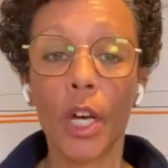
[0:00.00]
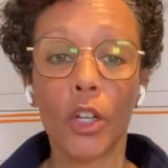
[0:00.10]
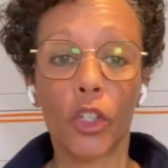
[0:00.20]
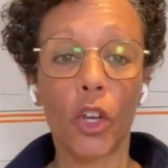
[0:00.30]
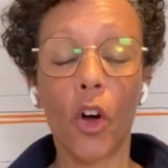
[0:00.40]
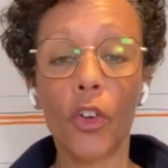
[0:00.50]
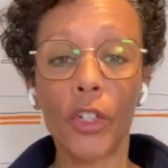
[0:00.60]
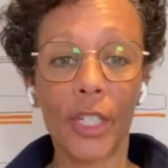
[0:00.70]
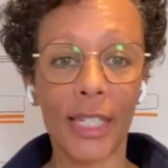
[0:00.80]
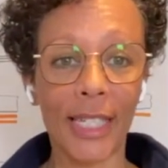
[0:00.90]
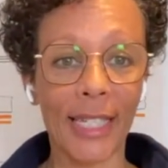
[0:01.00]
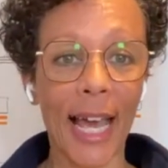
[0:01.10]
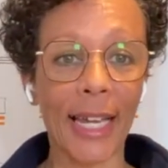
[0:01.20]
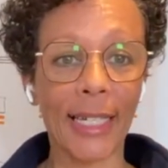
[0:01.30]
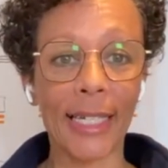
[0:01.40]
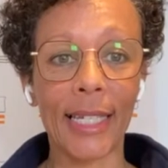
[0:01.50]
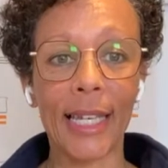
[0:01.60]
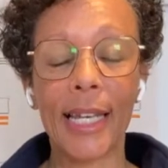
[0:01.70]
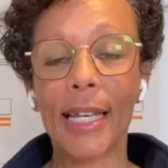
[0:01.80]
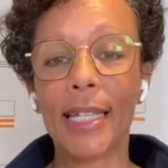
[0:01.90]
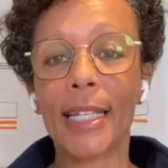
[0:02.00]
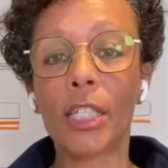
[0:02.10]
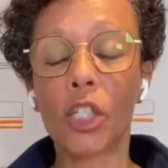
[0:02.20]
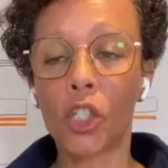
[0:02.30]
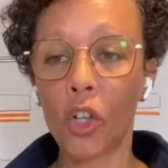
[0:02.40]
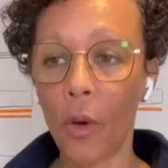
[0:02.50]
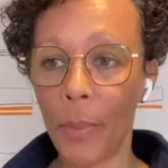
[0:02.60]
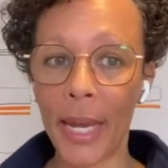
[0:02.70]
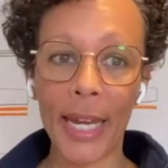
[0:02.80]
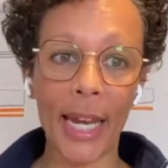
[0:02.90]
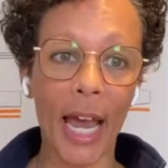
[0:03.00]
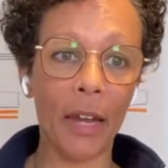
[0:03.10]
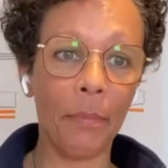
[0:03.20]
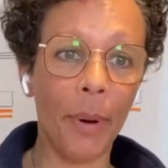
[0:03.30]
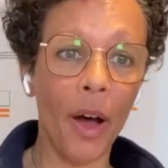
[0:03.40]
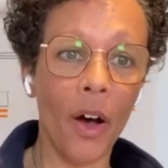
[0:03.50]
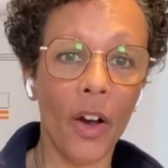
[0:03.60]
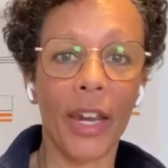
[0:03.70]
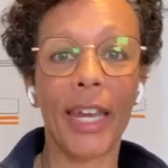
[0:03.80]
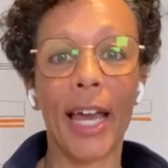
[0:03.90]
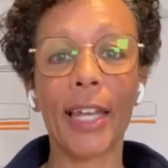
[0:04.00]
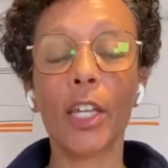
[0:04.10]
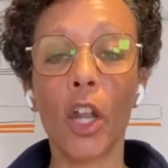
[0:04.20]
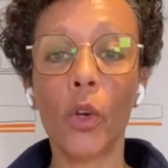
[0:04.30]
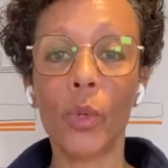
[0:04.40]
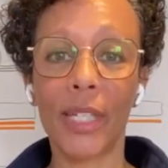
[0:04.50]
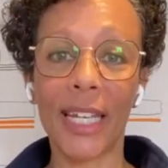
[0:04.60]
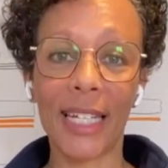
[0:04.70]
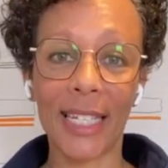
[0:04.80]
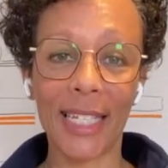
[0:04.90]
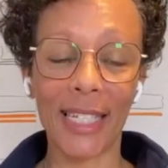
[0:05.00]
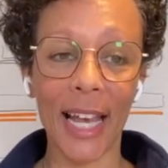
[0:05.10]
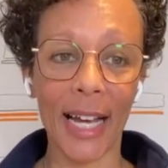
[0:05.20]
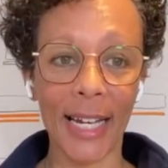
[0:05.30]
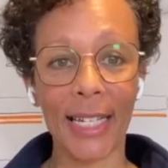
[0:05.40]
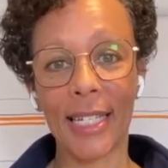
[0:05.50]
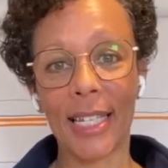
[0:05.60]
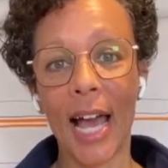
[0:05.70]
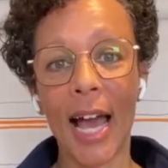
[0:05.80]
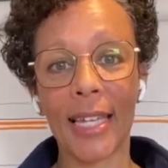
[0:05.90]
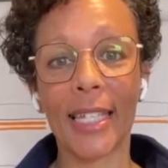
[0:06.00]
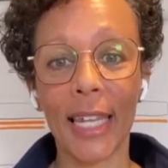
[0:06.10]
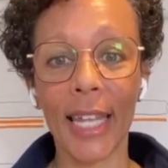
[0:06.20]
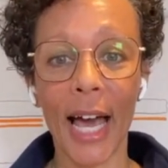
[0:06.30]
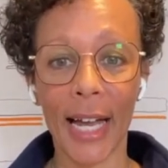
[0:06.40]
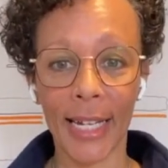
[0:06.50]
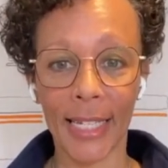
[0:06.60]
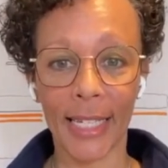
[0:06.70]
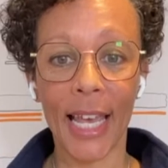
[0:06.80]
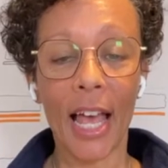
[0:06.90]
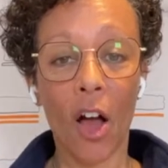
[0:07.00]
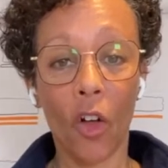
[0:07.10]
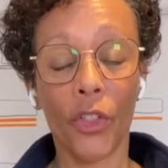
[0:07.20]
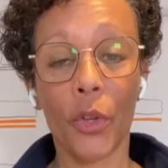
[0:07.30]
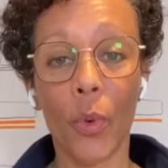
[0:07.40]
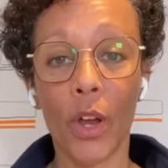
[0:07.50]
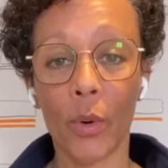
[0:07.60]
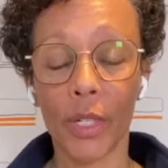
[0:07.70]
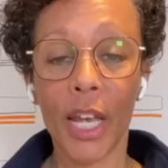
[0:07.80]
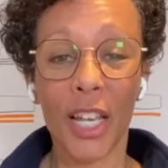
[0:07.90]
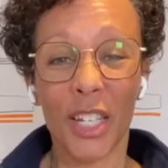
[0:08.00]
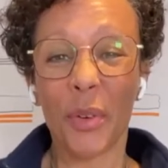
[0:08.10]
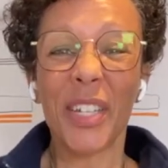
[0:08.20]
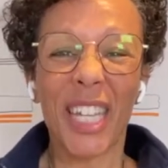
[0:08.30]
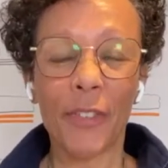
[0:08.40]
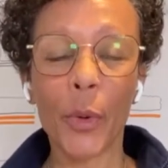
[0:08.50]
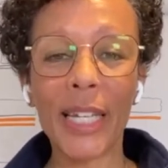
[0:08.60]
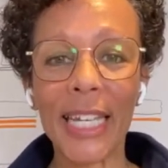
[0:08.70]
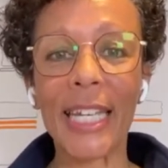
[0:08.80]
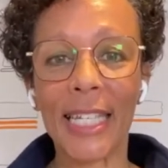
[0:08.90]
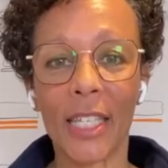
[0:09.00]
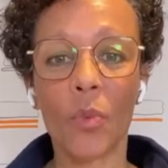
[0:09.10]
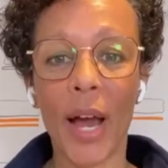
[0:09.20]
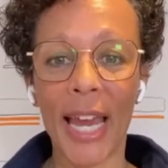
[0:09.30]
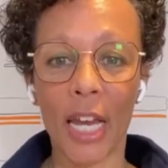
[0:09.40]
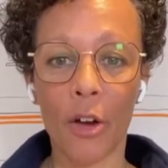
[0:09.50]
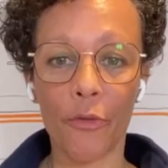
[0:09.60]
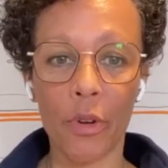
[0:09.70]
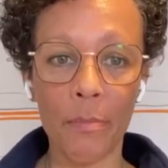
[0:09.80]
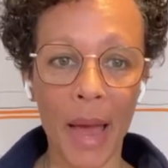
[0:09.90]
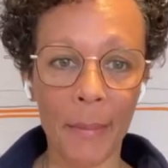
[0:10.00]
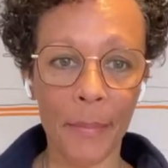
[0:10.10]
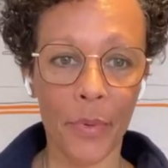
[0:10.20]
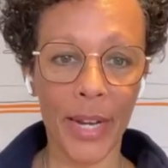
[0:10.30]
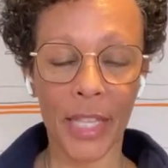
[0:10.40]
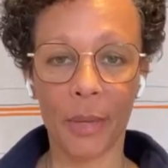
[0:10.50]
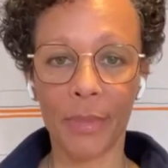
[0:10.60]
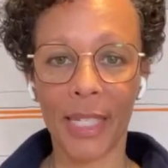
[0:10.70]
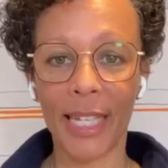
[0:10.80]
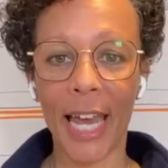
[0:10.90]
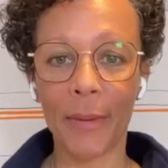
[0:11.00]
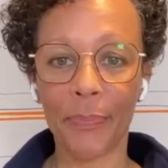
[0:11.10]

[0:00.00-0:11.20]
to understand the stopping and parking and loading signs and lines on the road. So I'm going to give you an easy way of remembering them today.